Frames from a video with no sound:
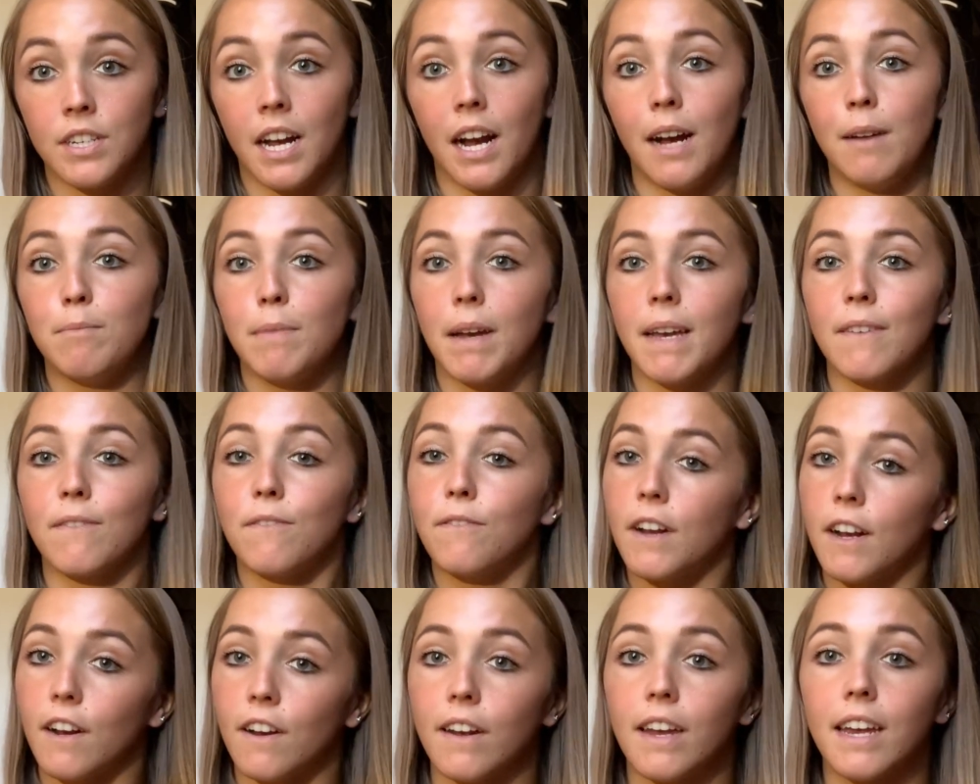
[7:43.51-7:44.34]
I'm like
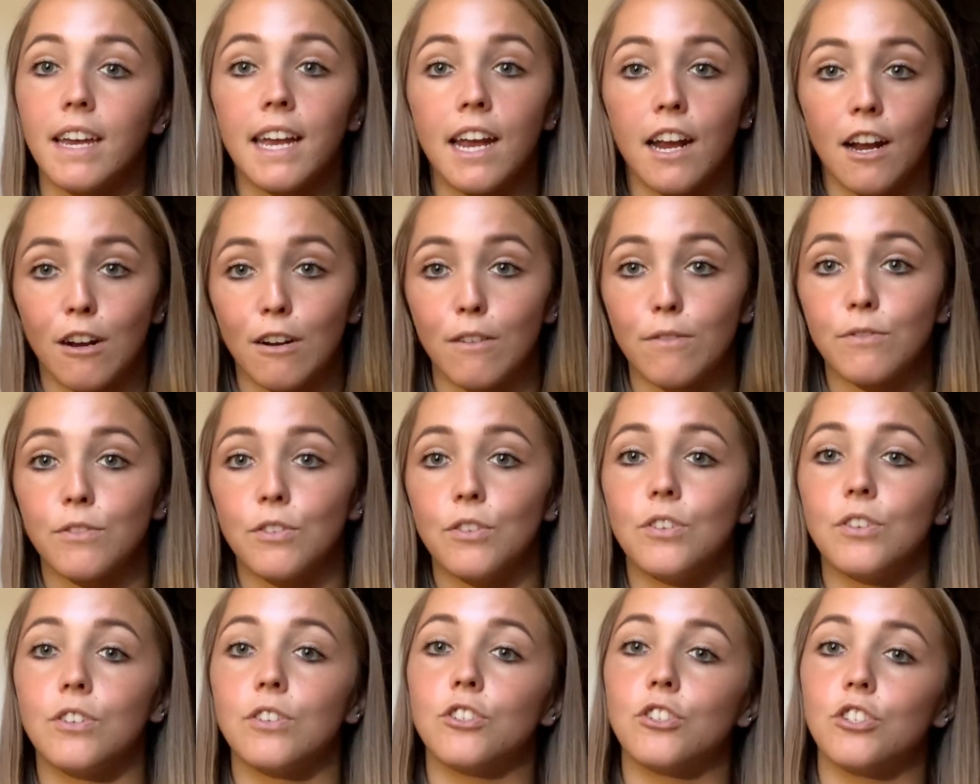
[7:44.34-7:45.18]
very
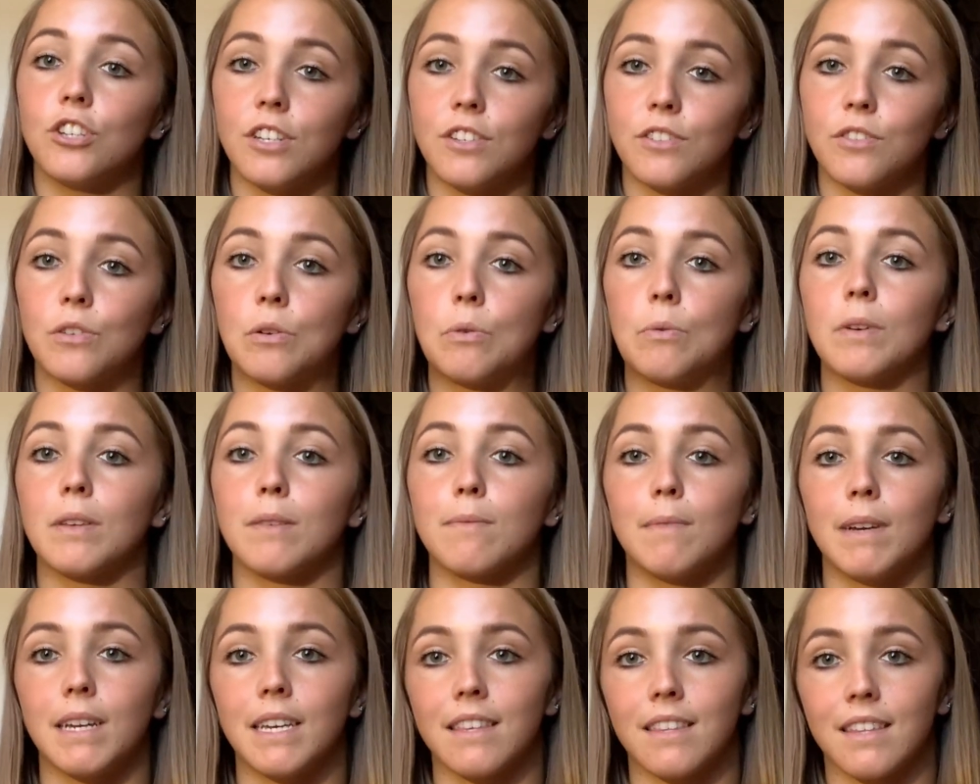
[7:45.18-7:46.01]
careful and gentle with
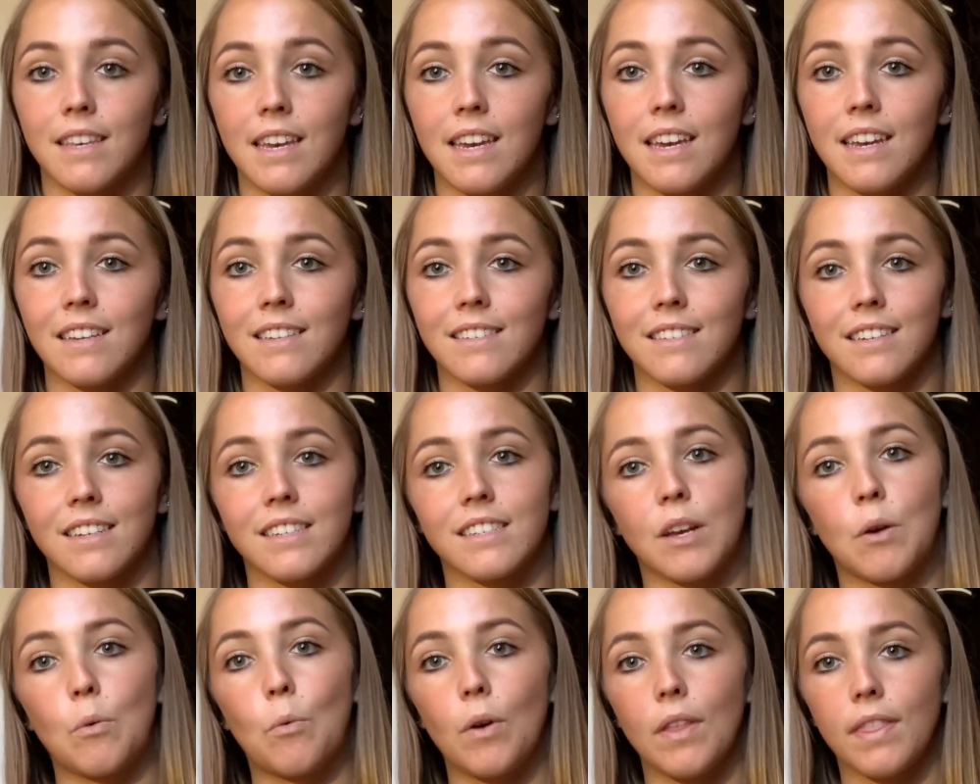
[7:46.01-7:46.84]
my things because
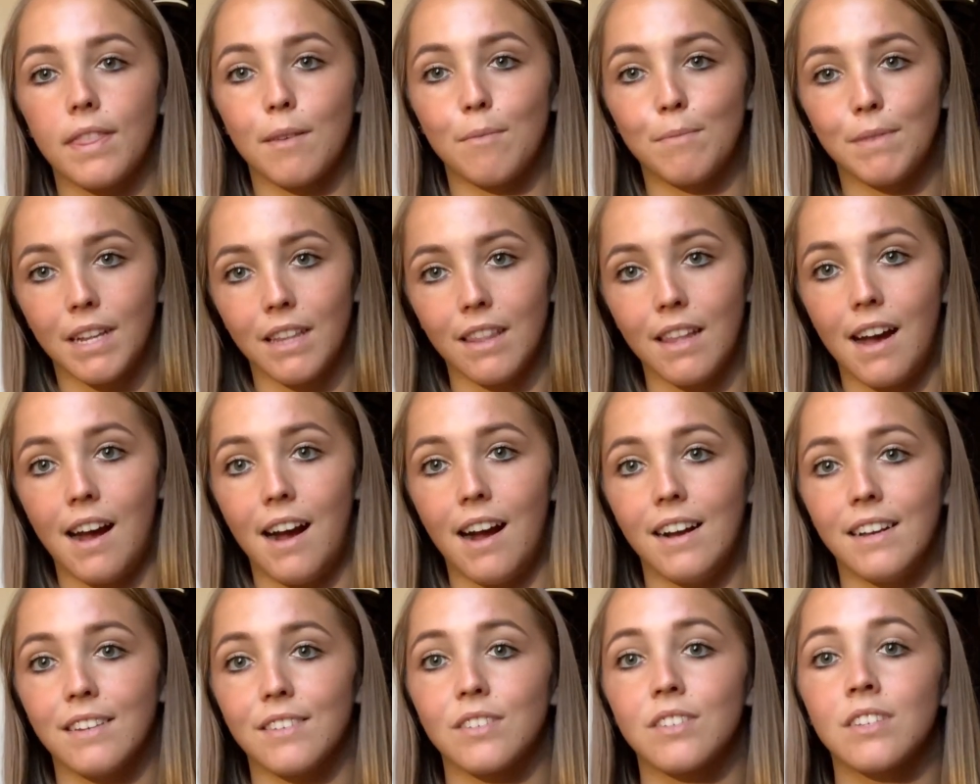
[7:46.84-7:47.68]
I want them to
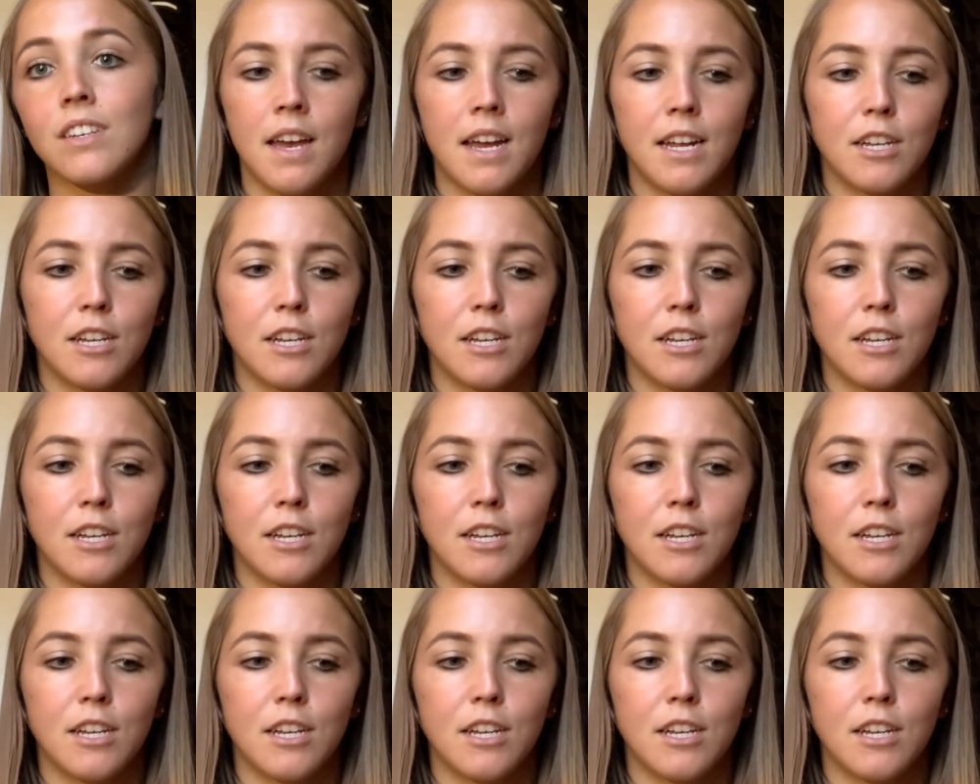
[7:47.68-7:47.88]
last.